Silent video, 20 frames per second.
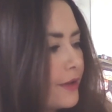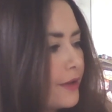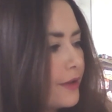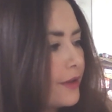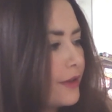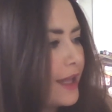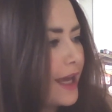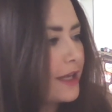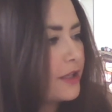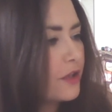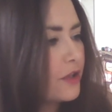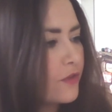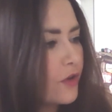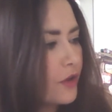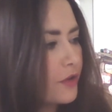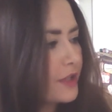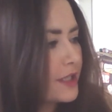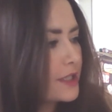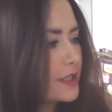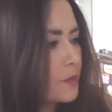then you've
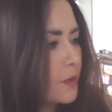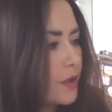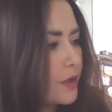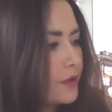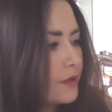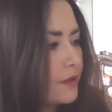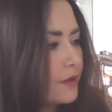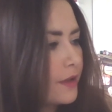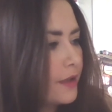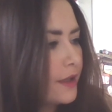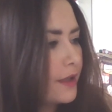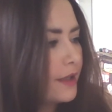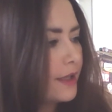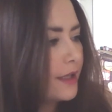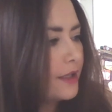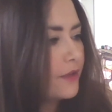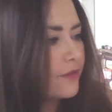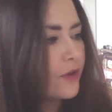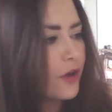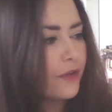got this one, and
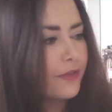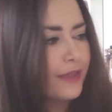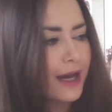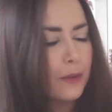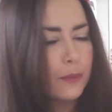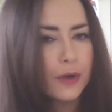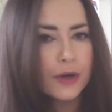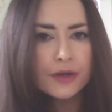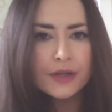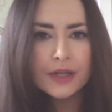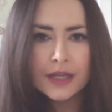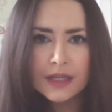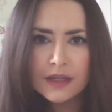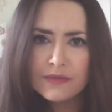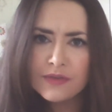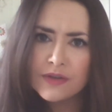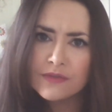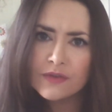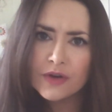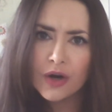then you've got that one, and
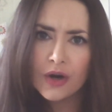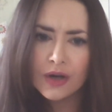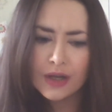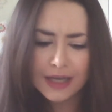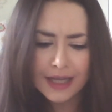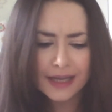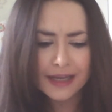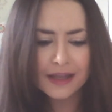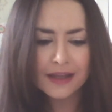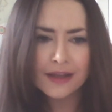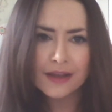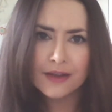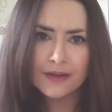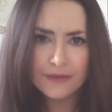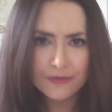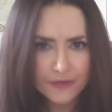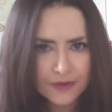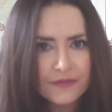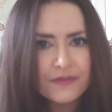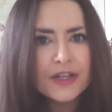if you've got like
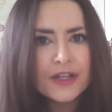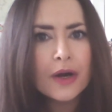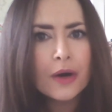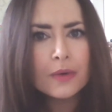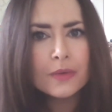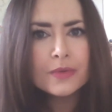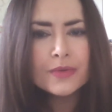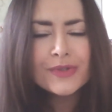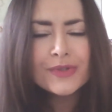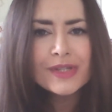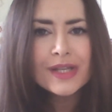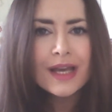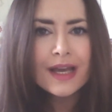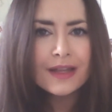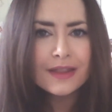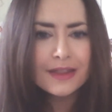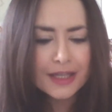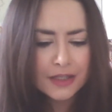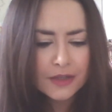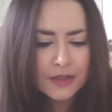50 goals,
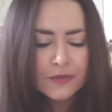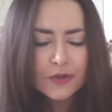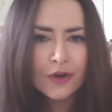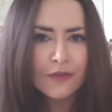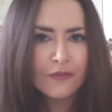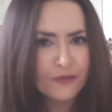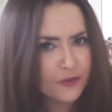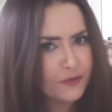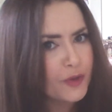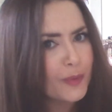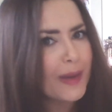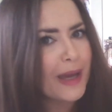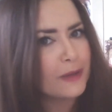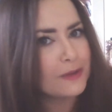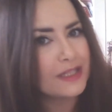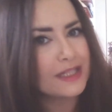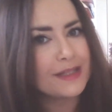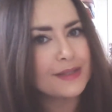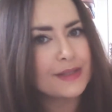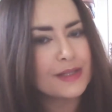then you've got 50
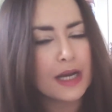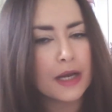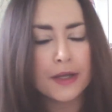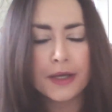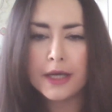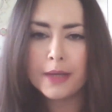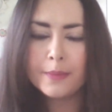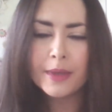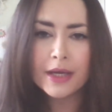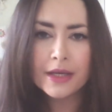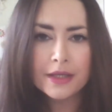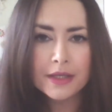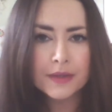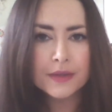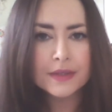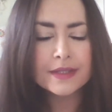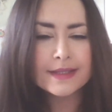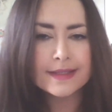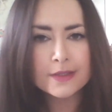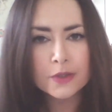mountains to climb, and you
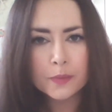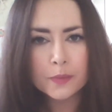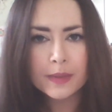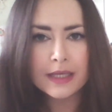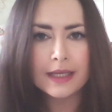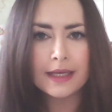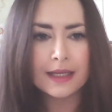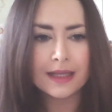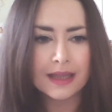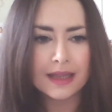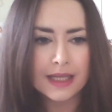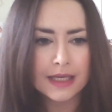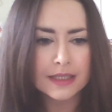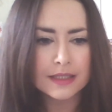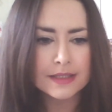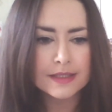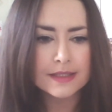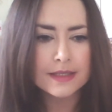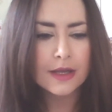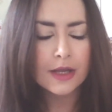can still be like
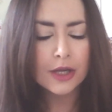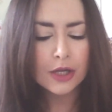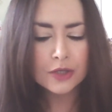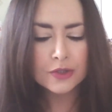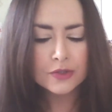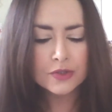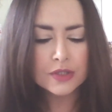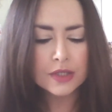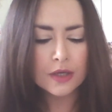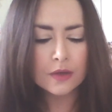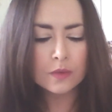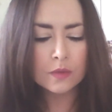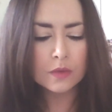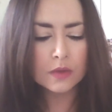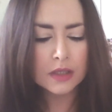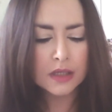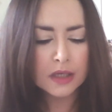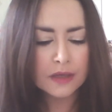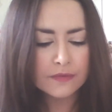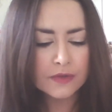this. So
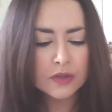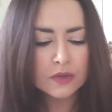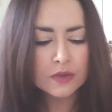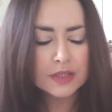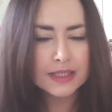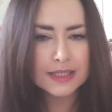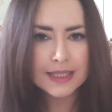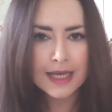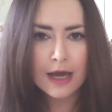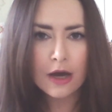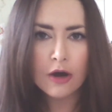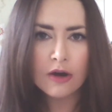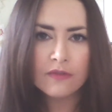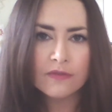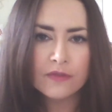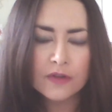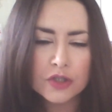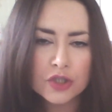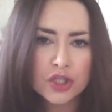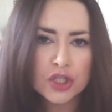give
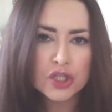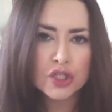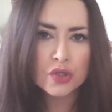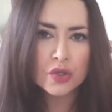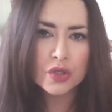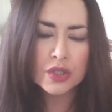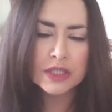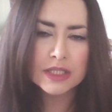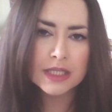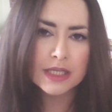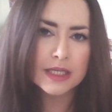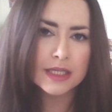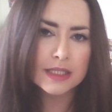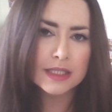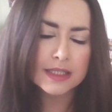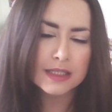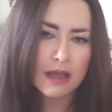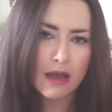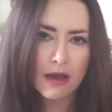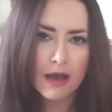yourself shorter
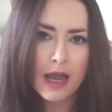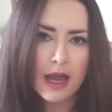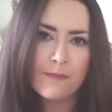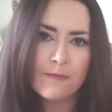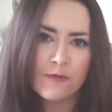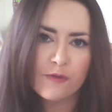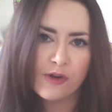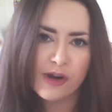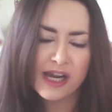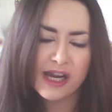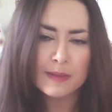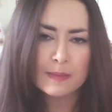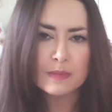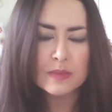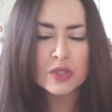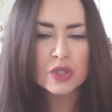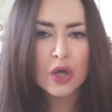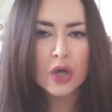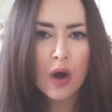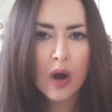time
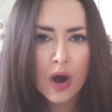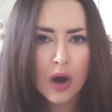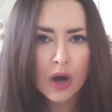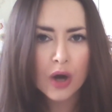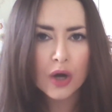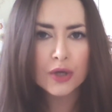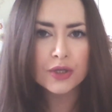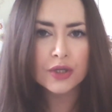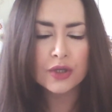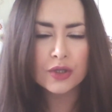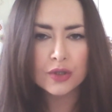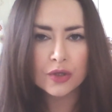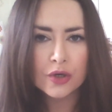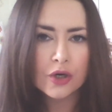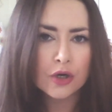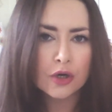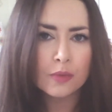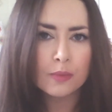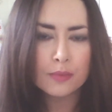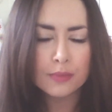frames on
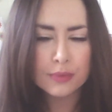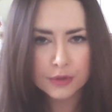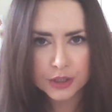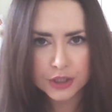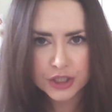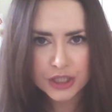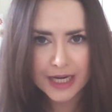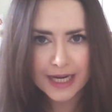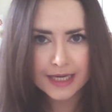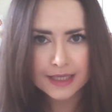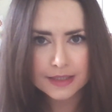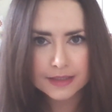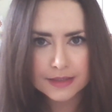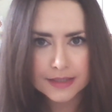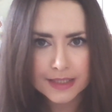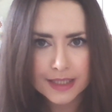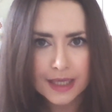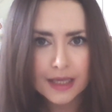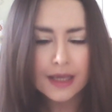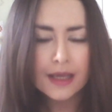your
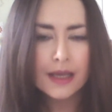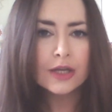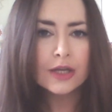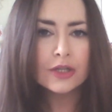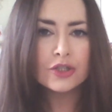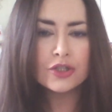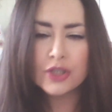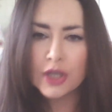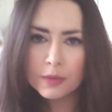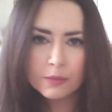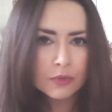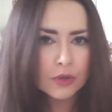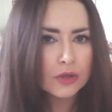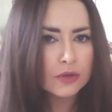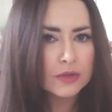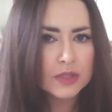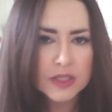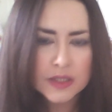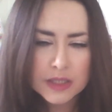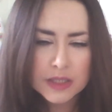projects. Don't
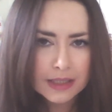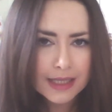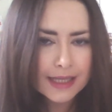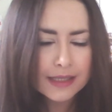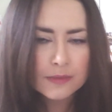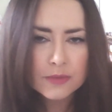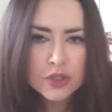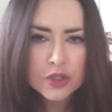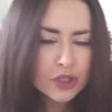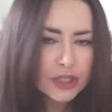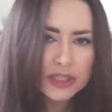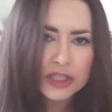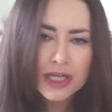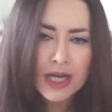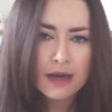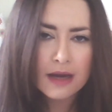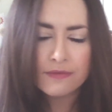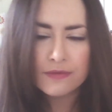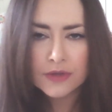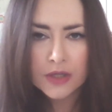let them stretch
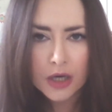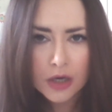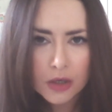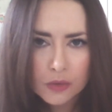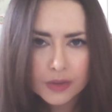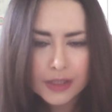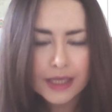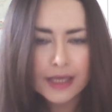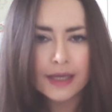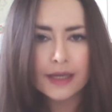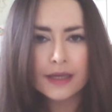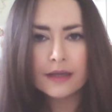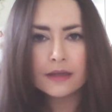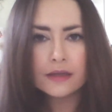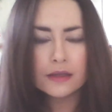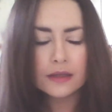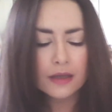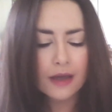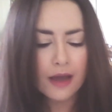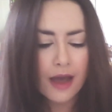out for the whole year,
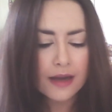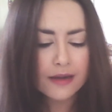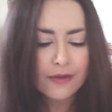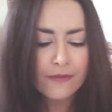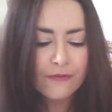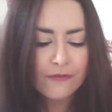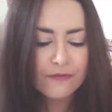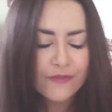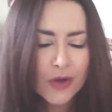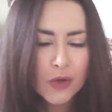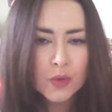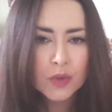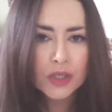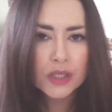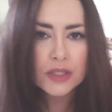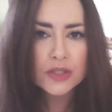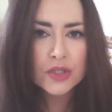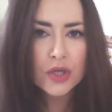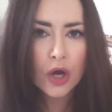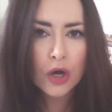and
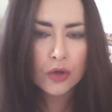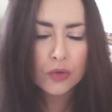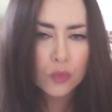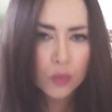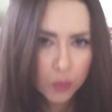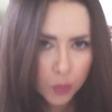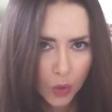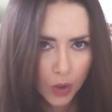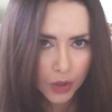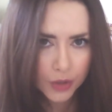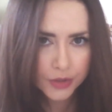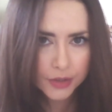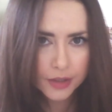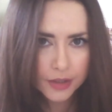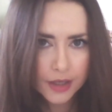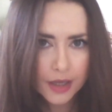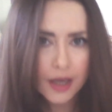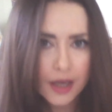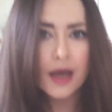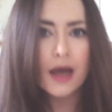focus on one,
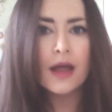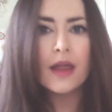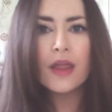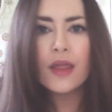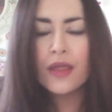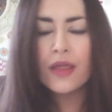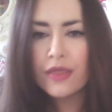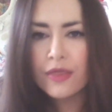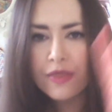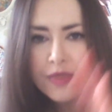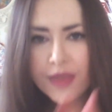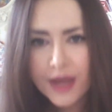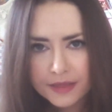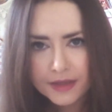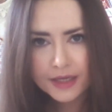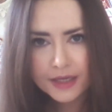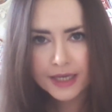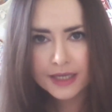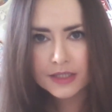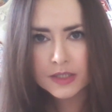then
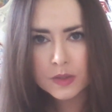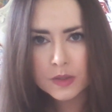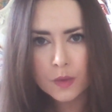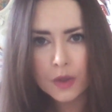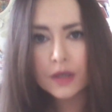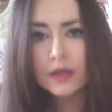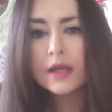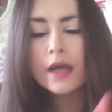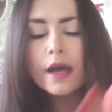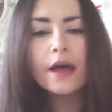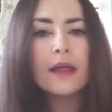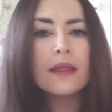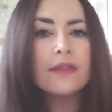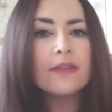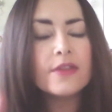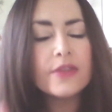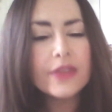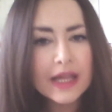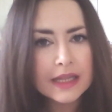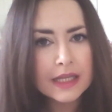the next one,
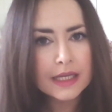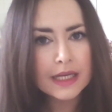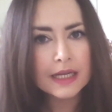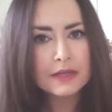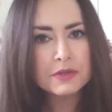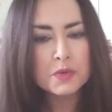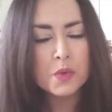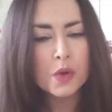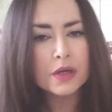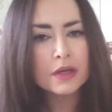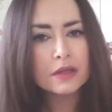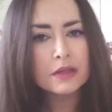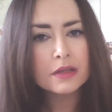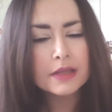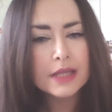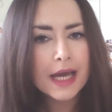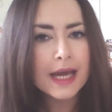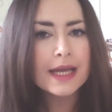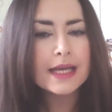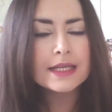then the next one.
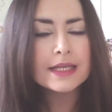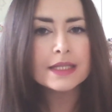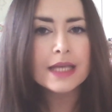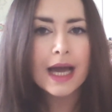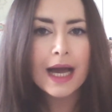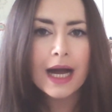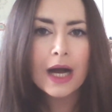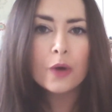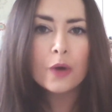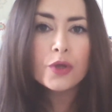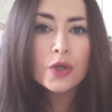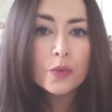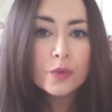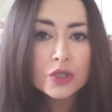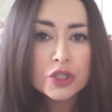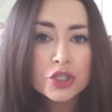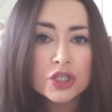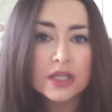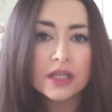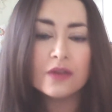That is how you
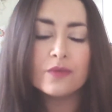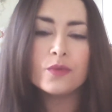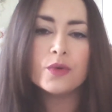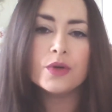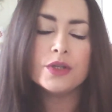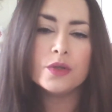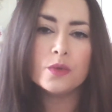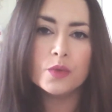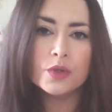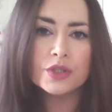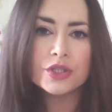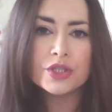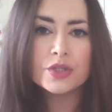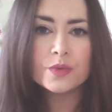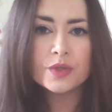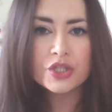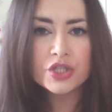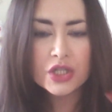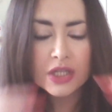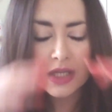achieve what you want to
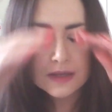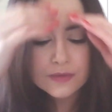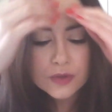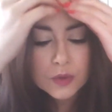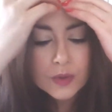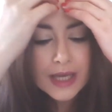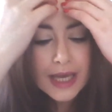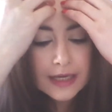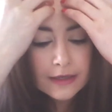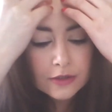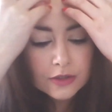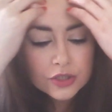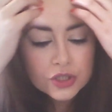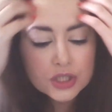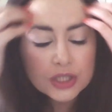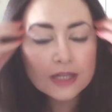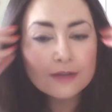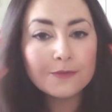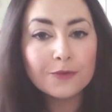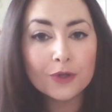achieve. You cannot
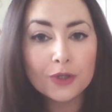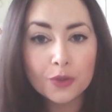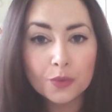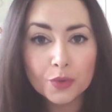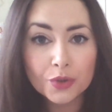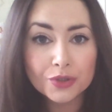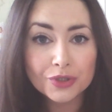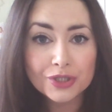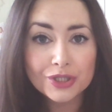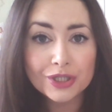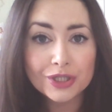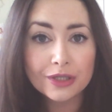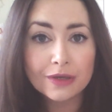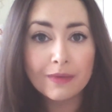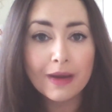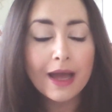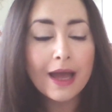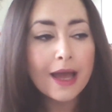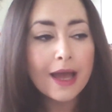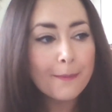achieve what you want to
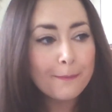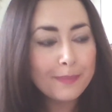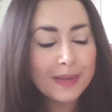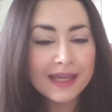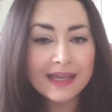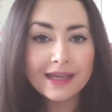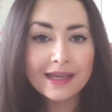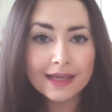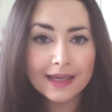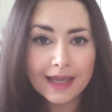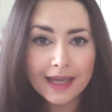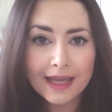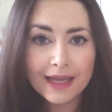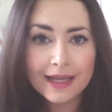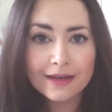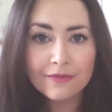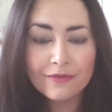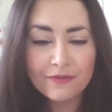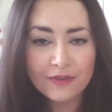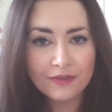being
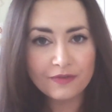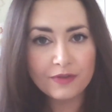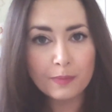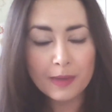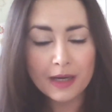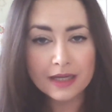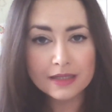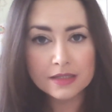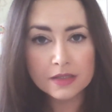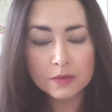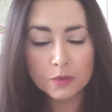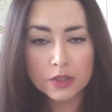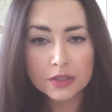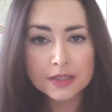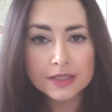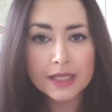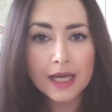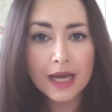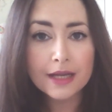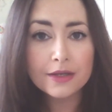in 50 pies at
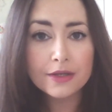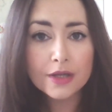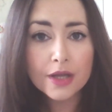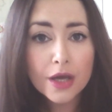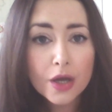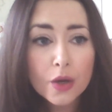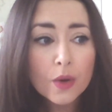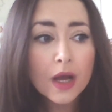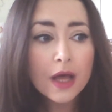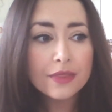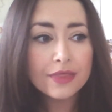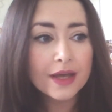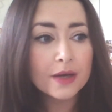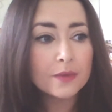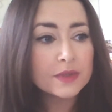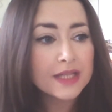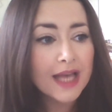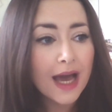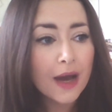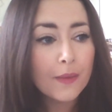once. I know that
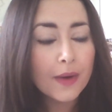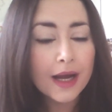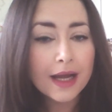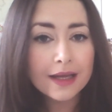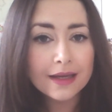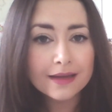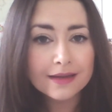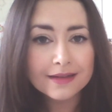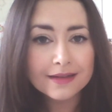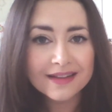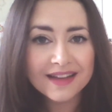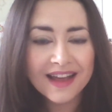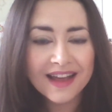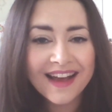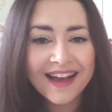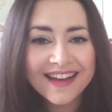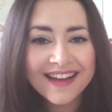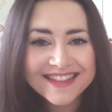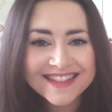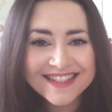was how I
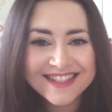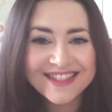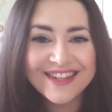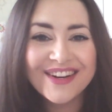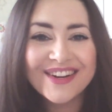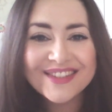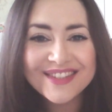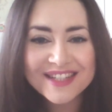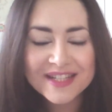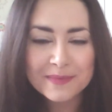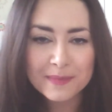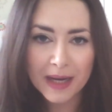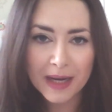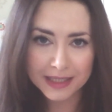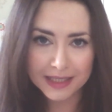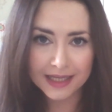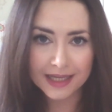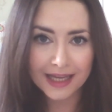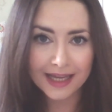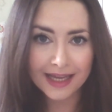started my
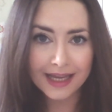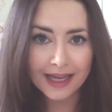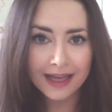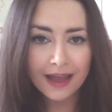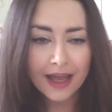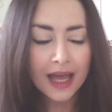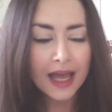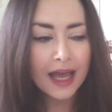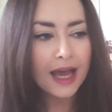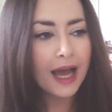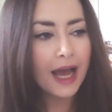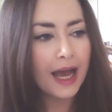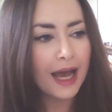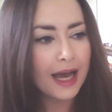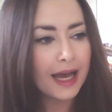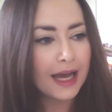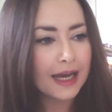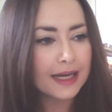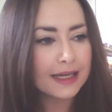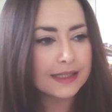year,
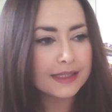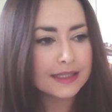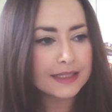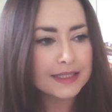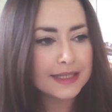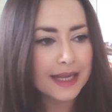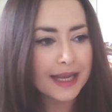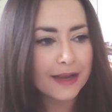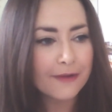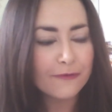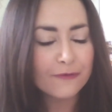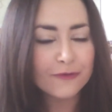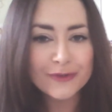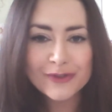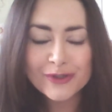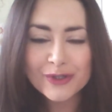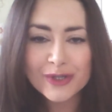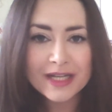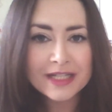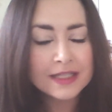and it
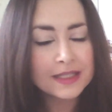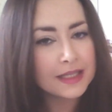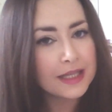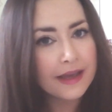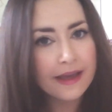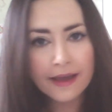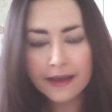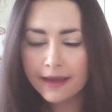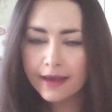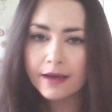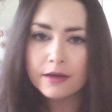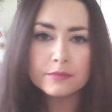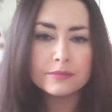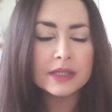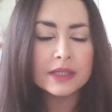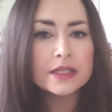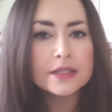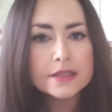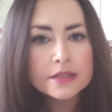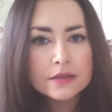frustrated the heck out of me
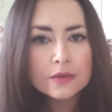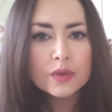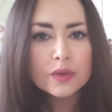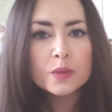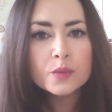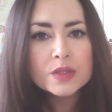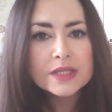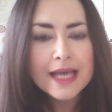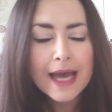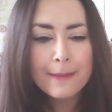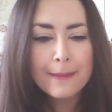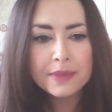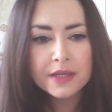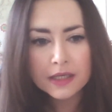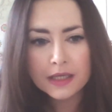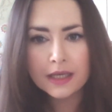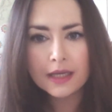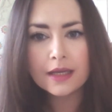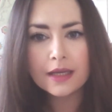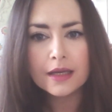because nothing was
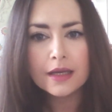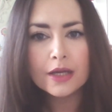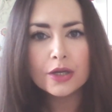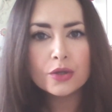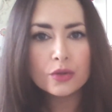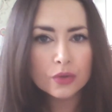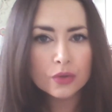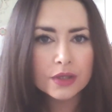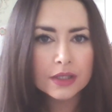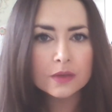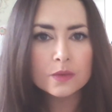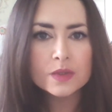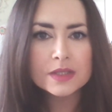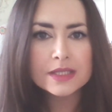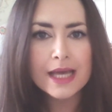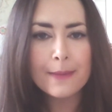happening. Nothing was